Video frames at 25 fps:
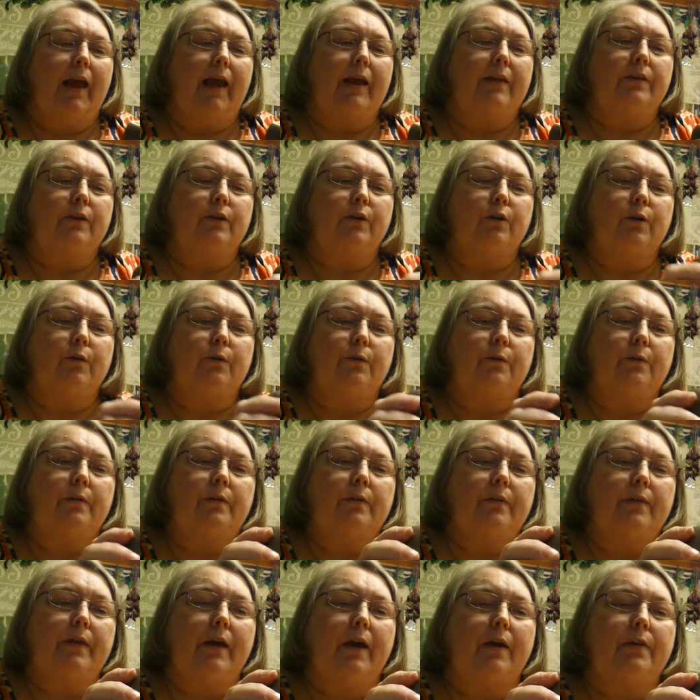and then go
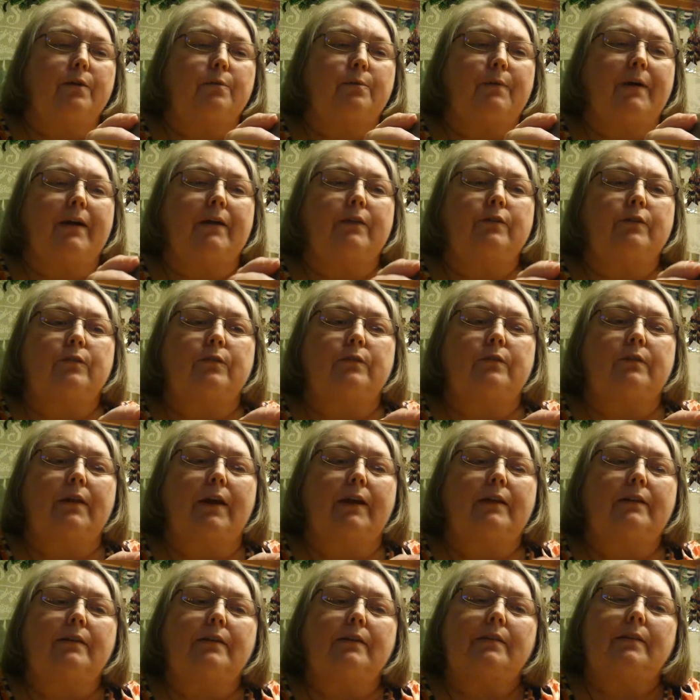the other way. So
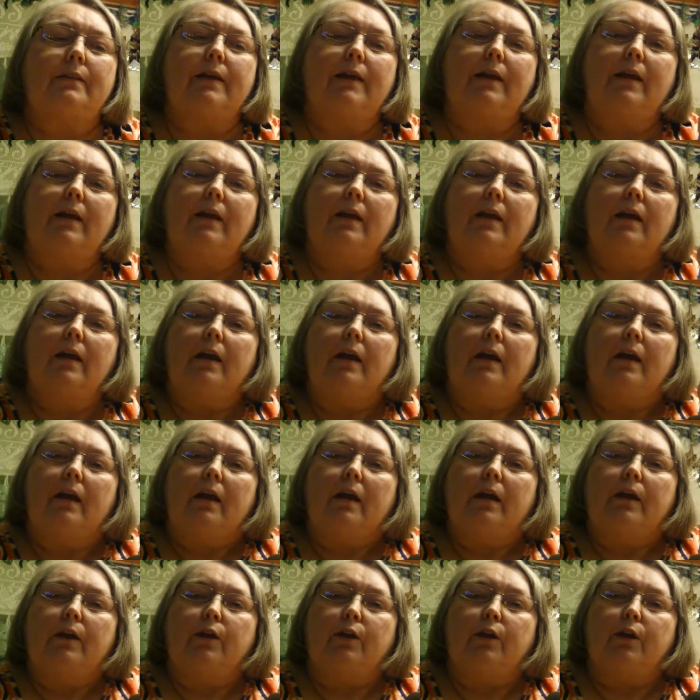technically,
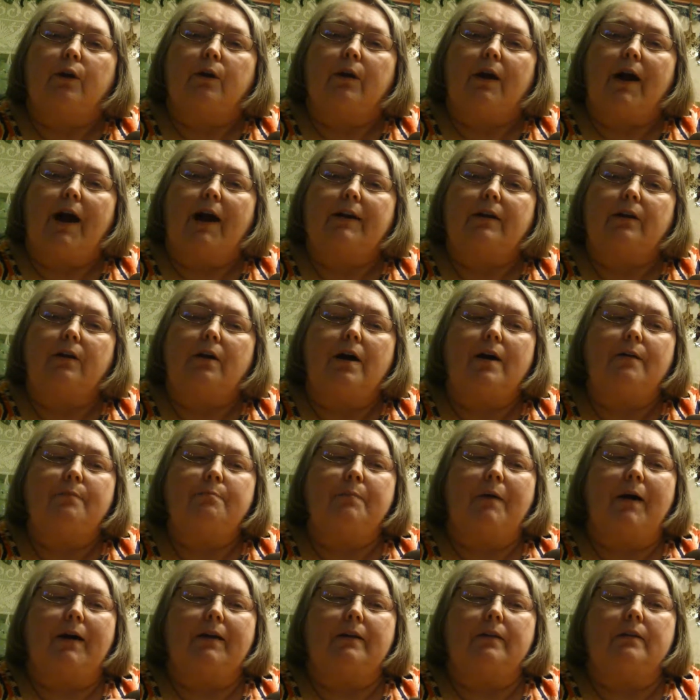your on and off
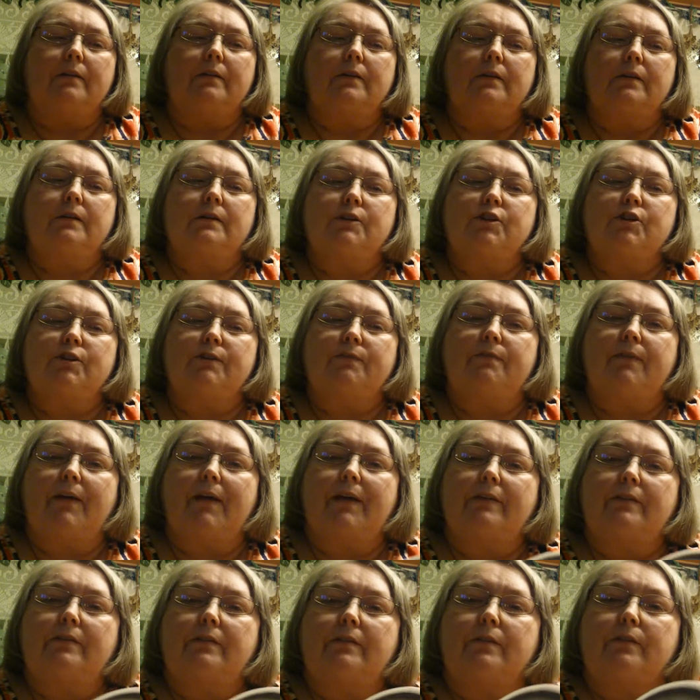button should
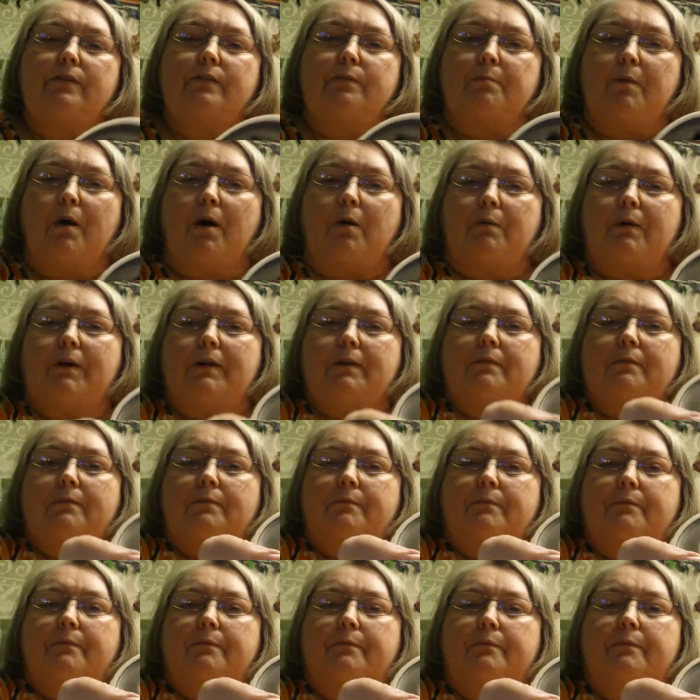face the small one,
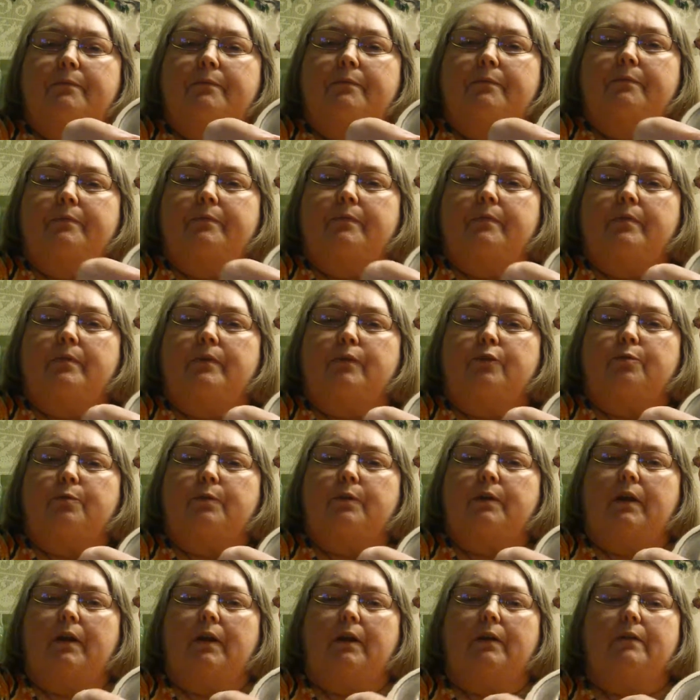this
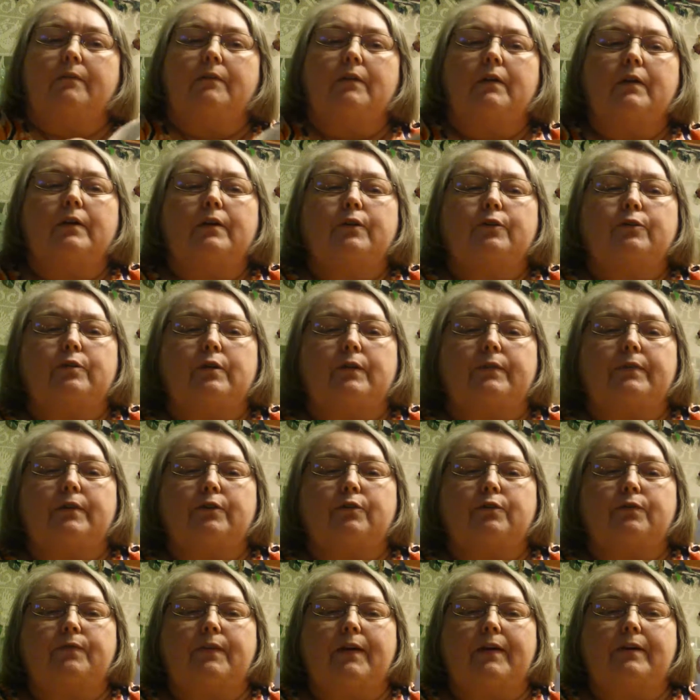one here. So
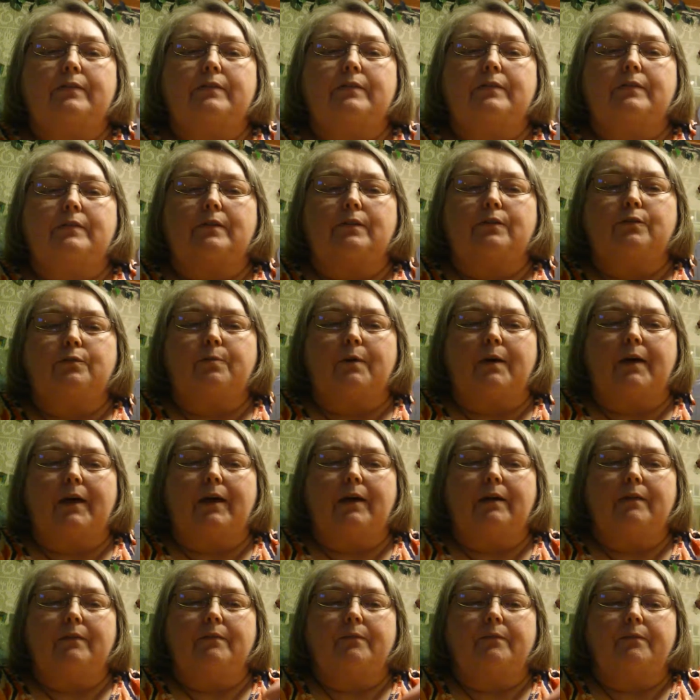this faces this
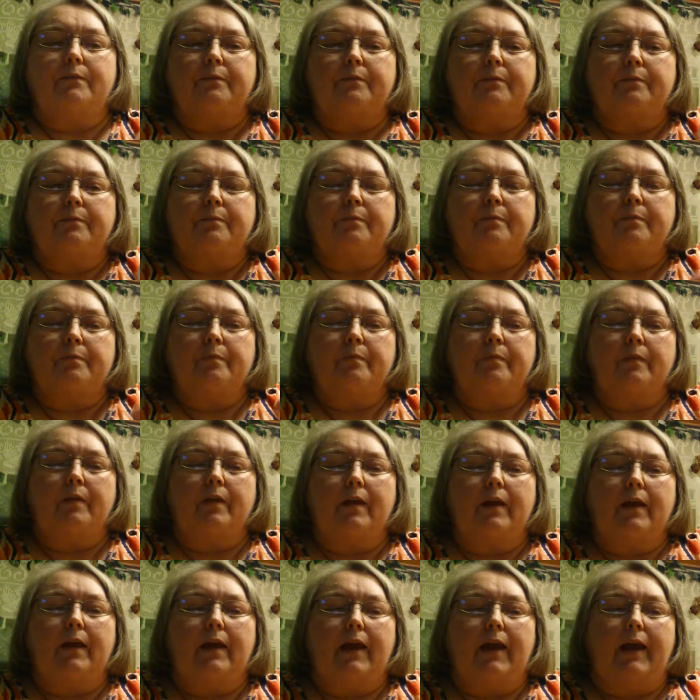way,
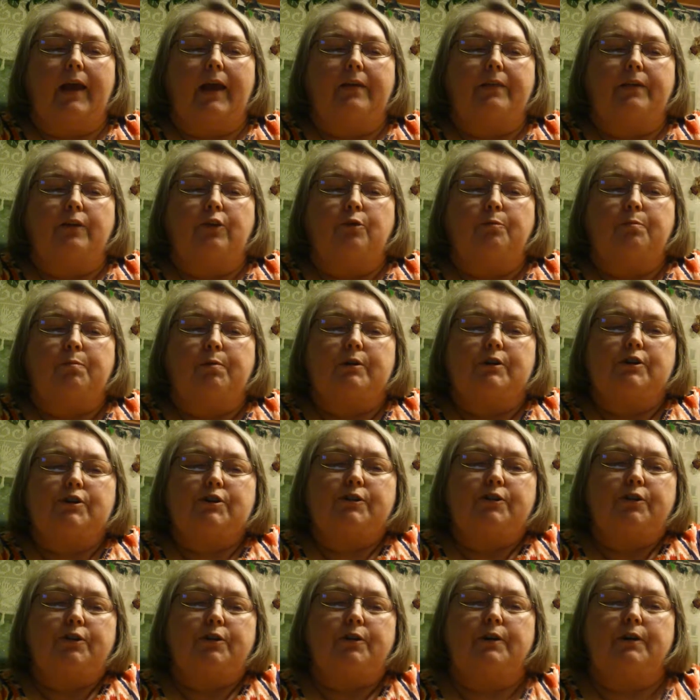and then you push
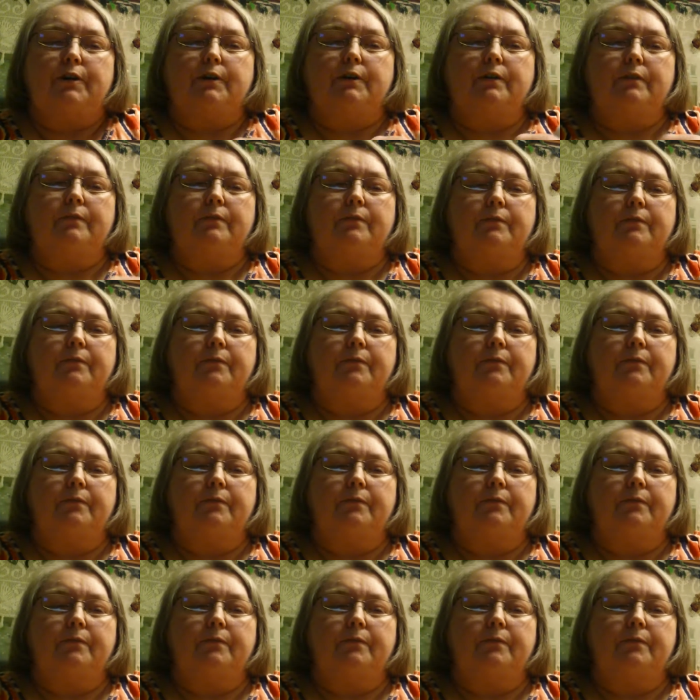and turn